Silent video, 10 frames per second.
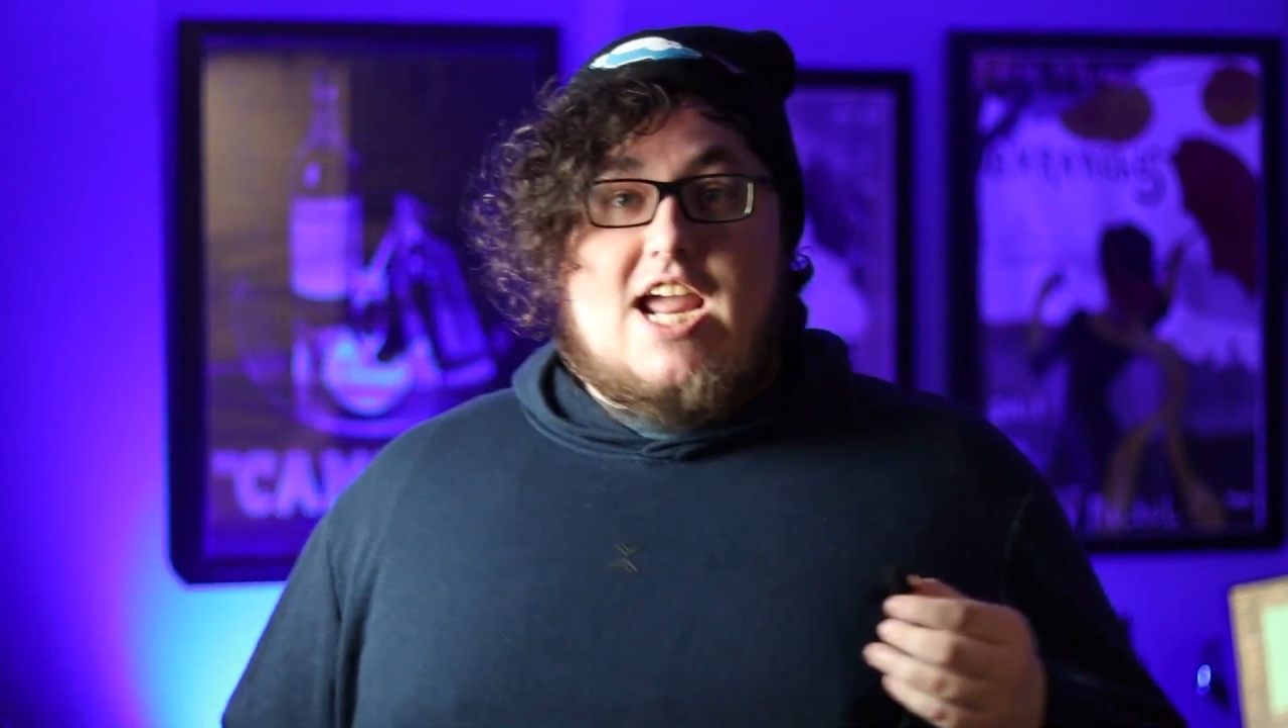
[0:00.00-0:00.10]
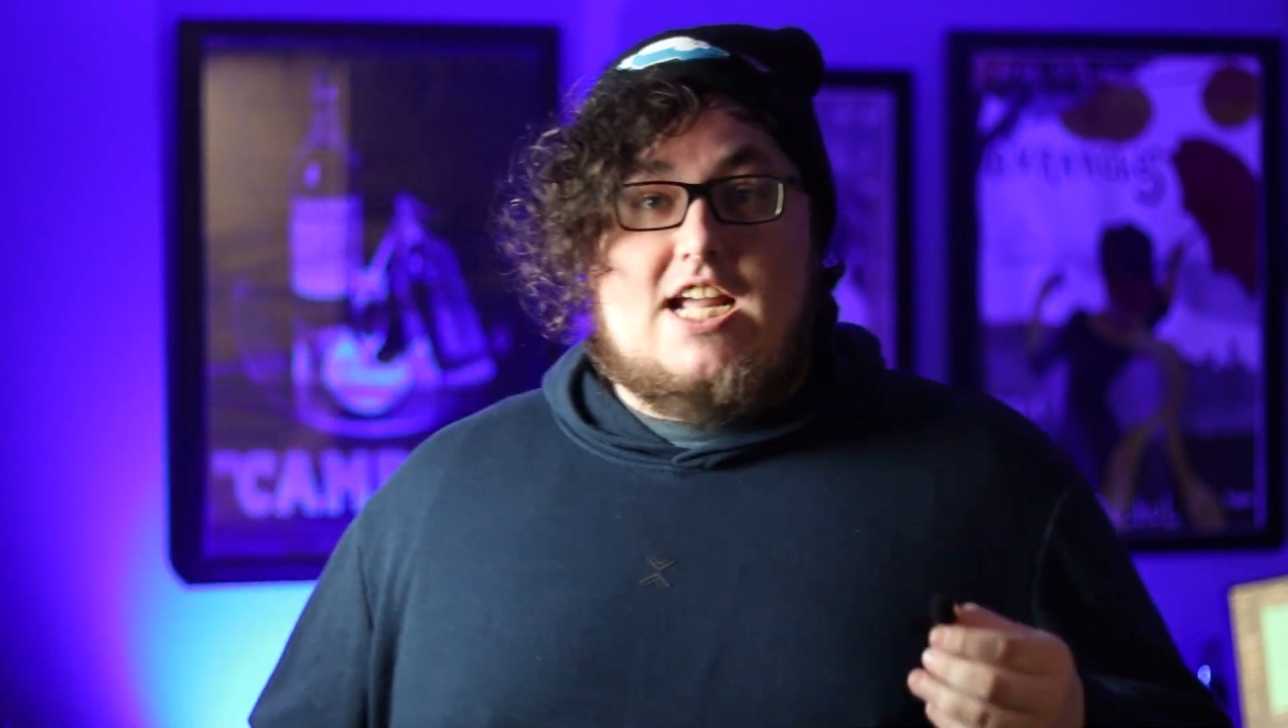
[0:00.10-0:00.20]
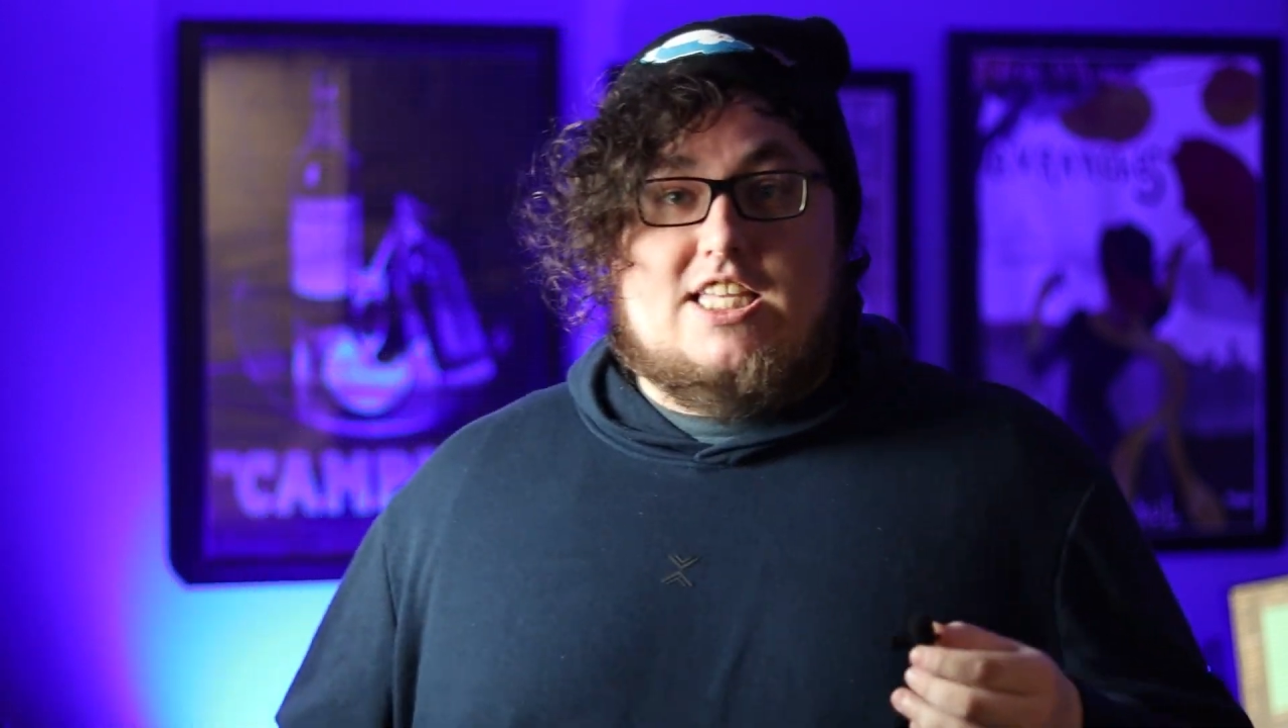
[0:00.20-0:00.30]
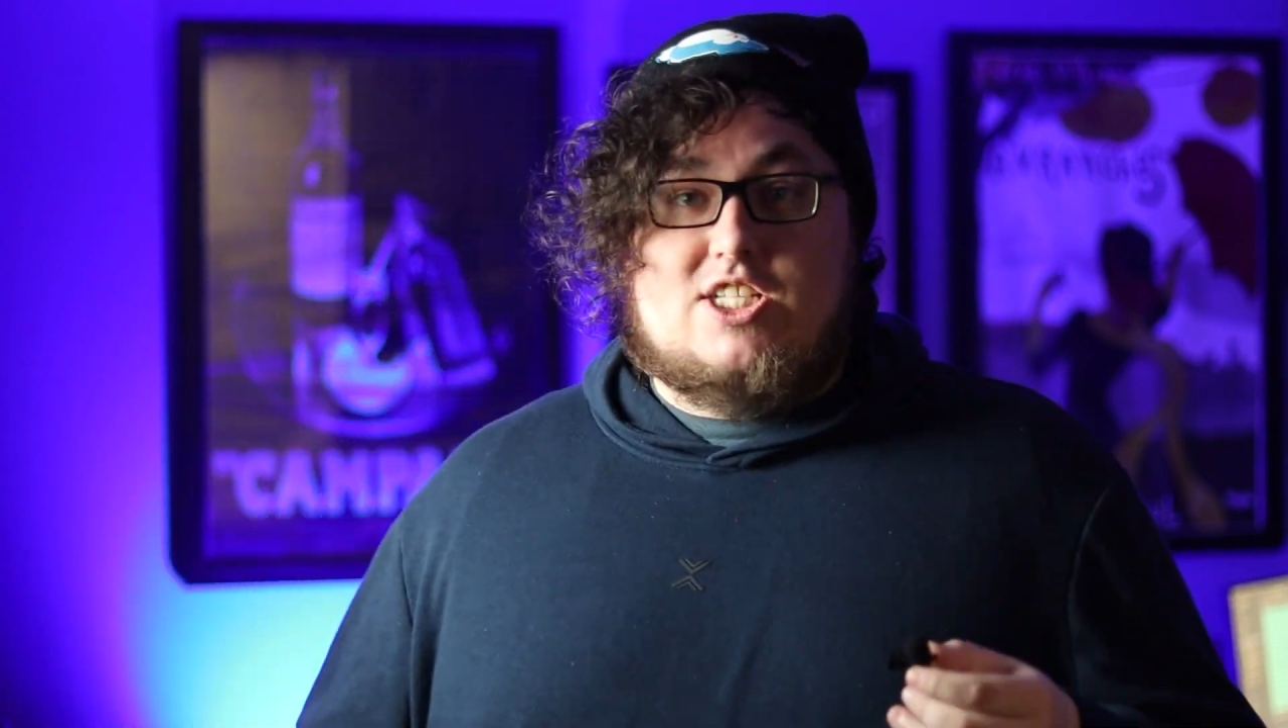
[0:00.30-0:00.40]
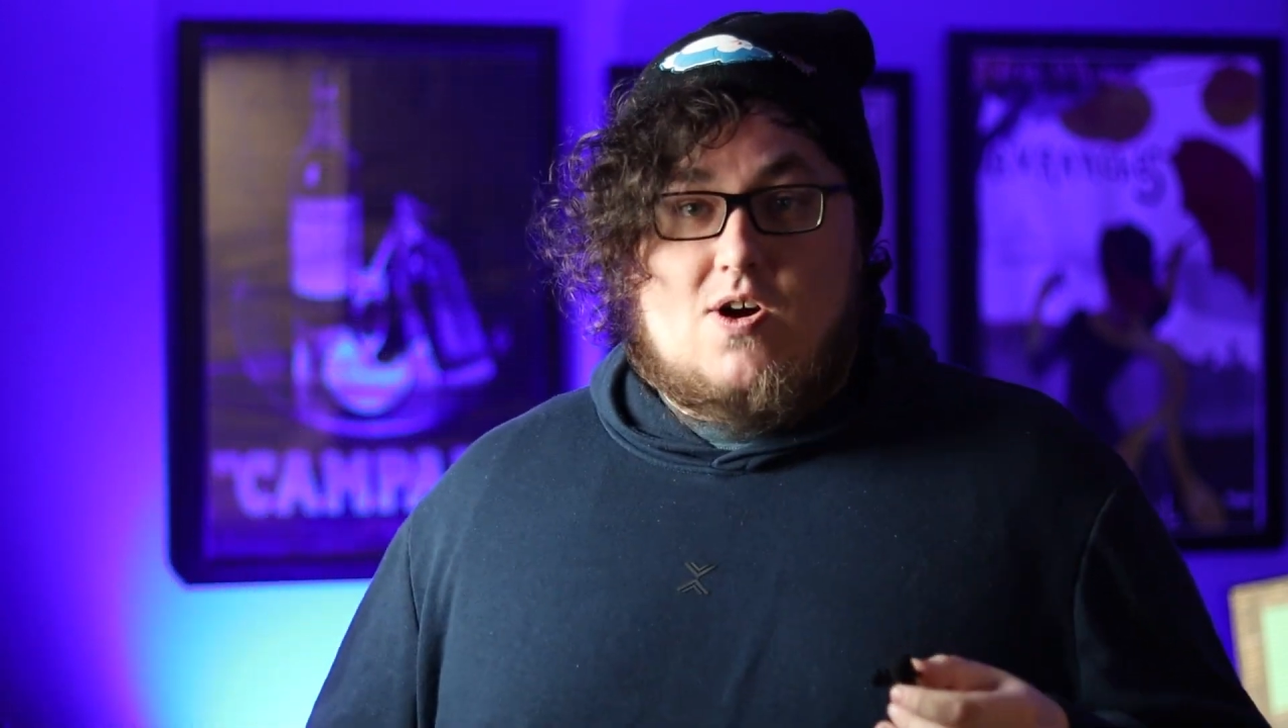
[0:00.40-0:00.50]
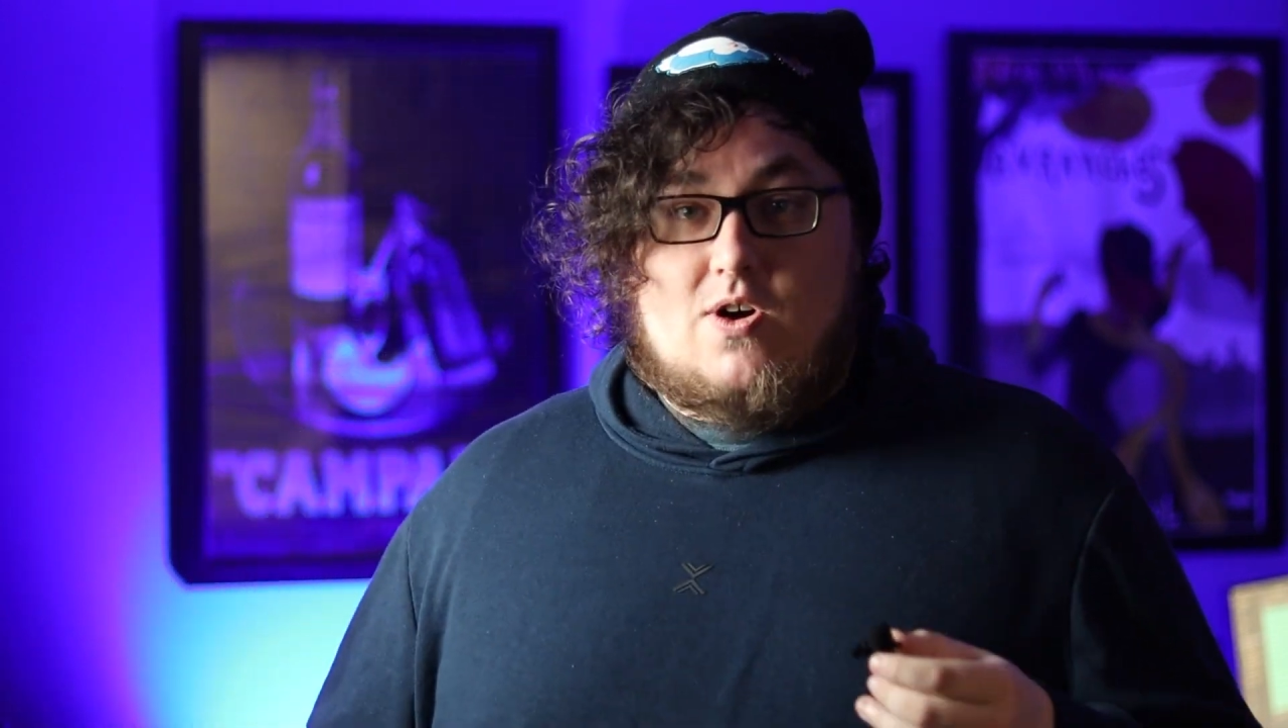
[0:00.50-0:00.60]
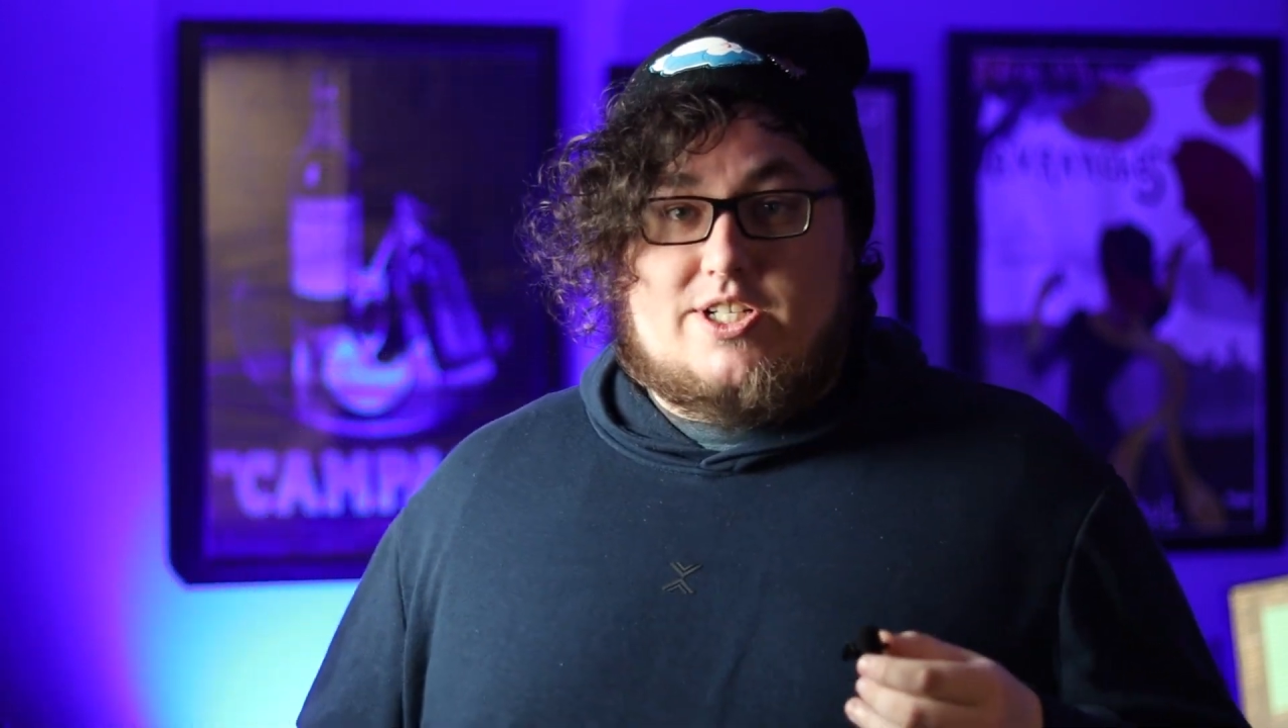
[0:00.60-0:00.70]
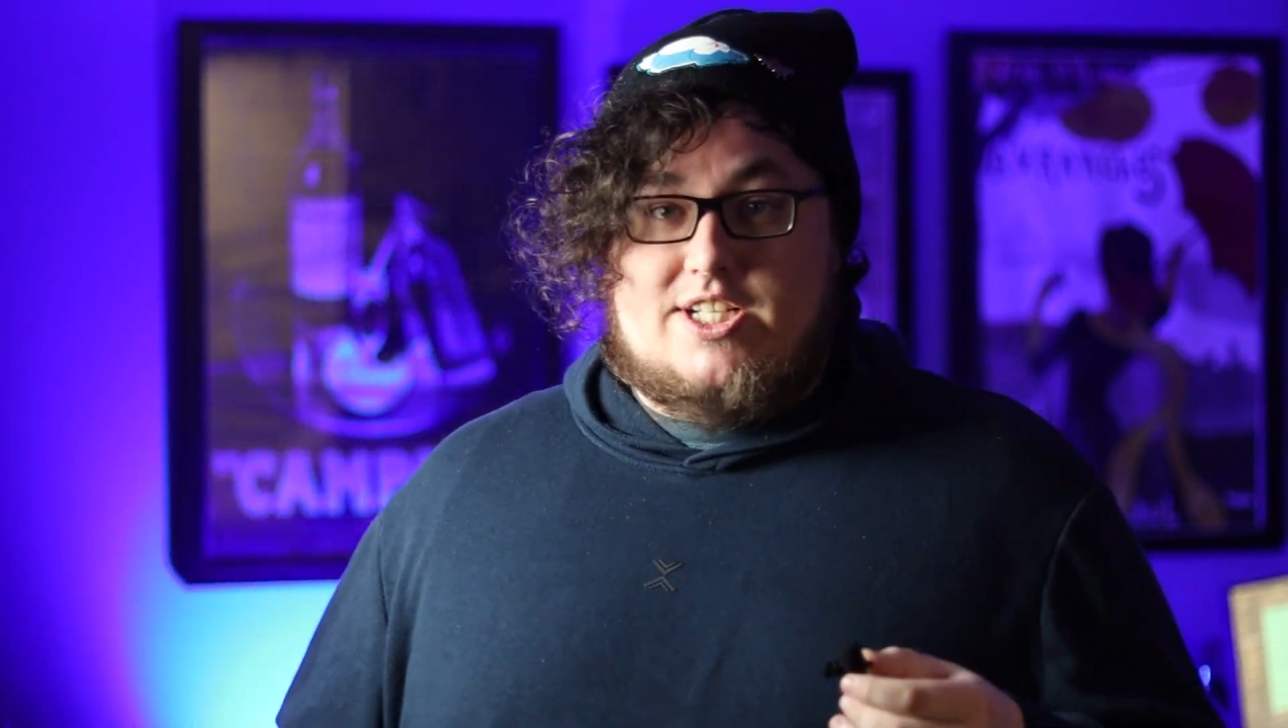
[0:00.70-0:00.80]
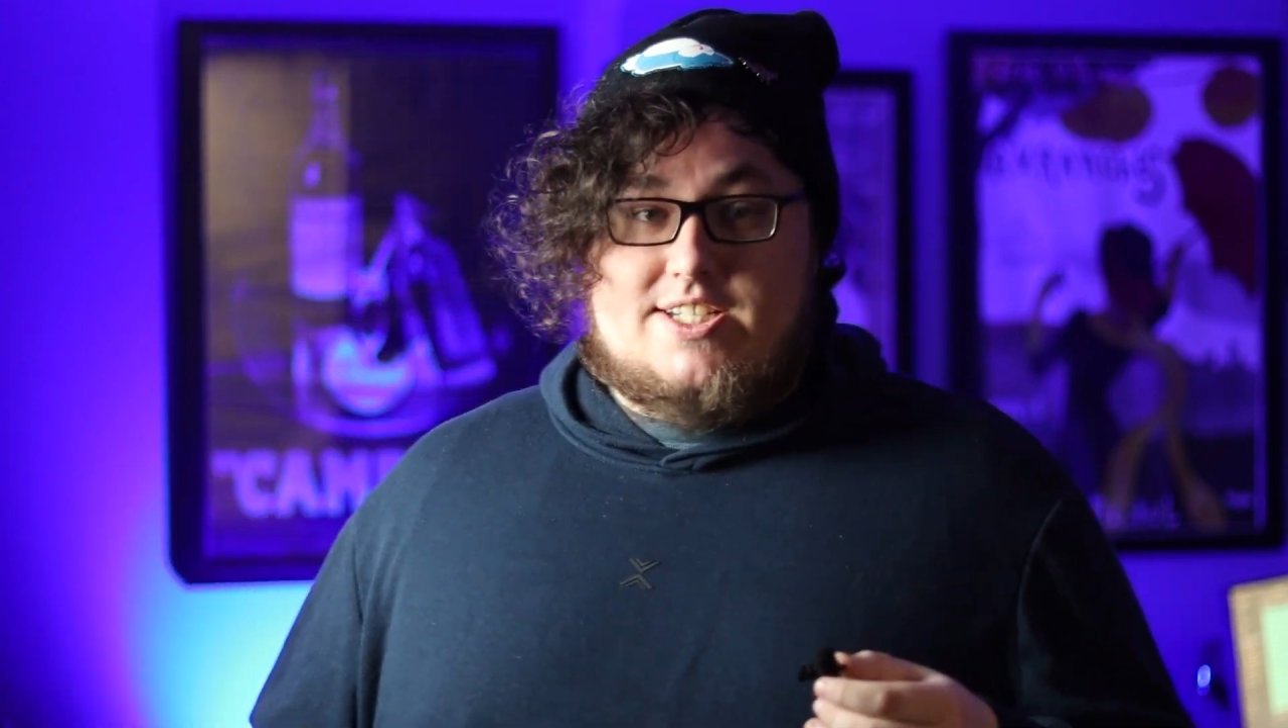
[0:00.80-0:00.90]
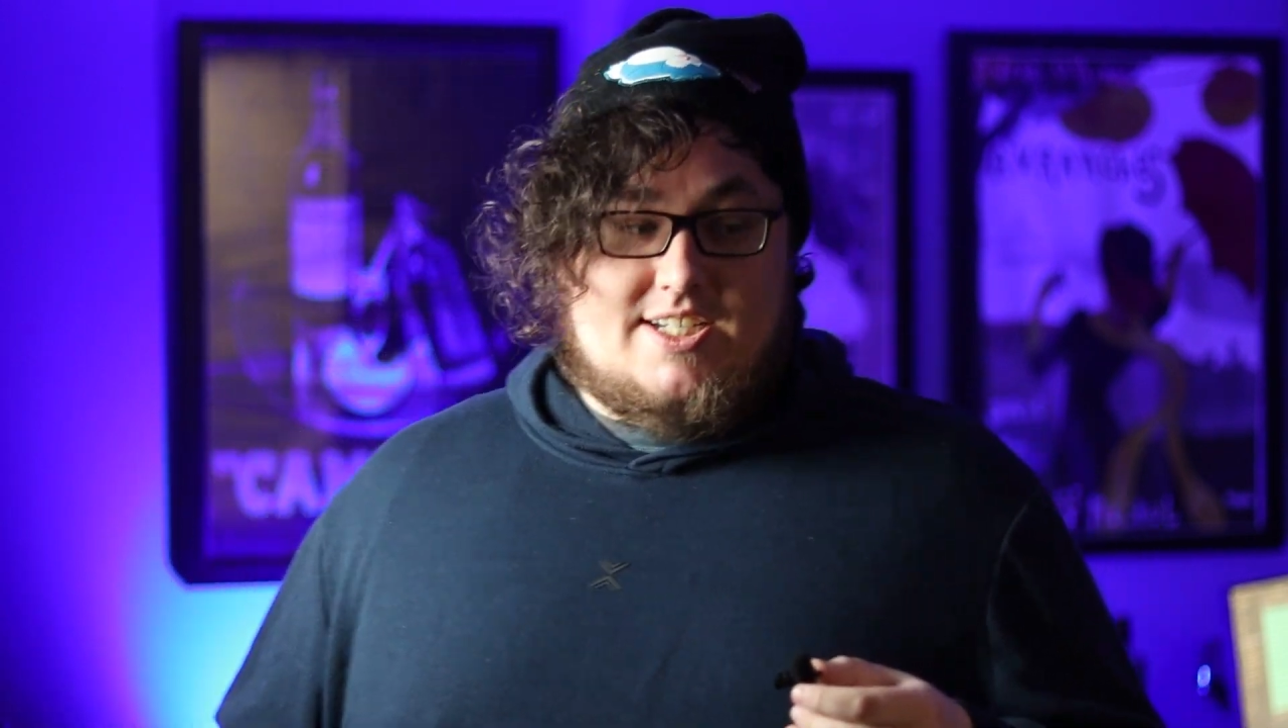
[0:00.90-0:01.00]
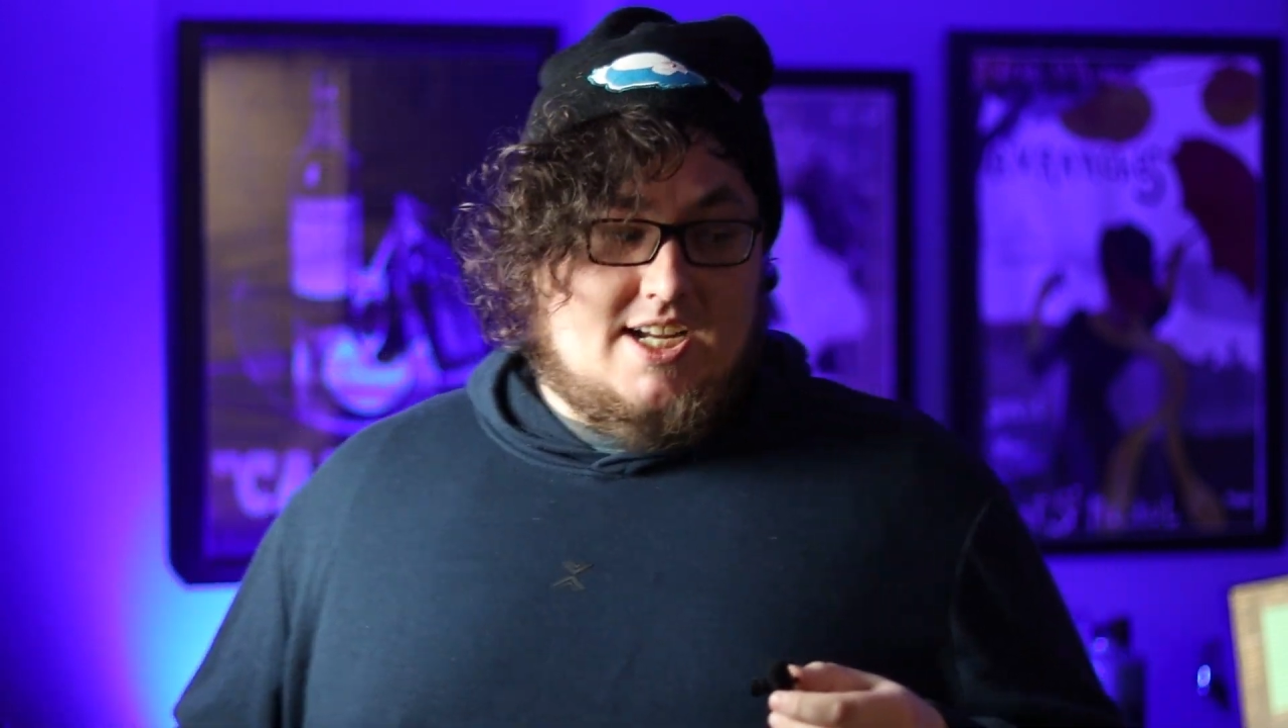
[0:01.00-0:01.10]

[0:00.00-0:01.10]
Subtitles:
take these courses.